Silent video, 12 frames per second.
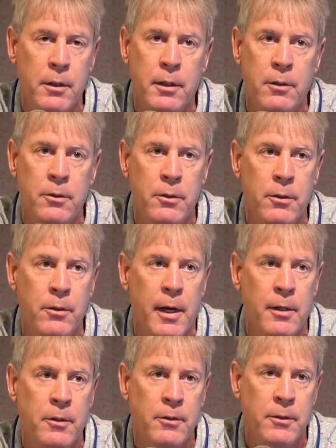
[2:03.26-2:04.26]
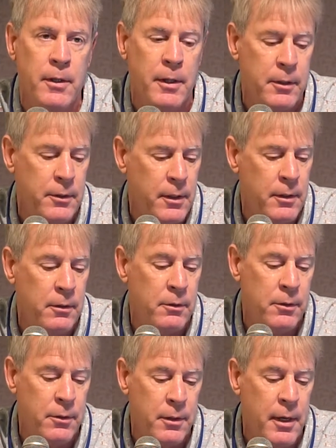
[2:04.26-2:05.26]
years 2006 and
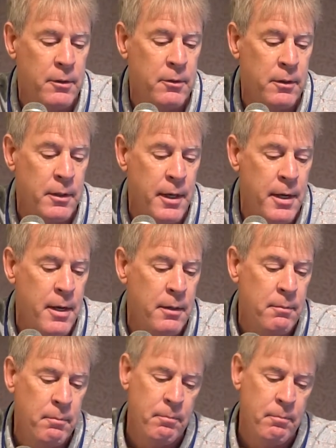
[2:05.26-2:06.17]
2010.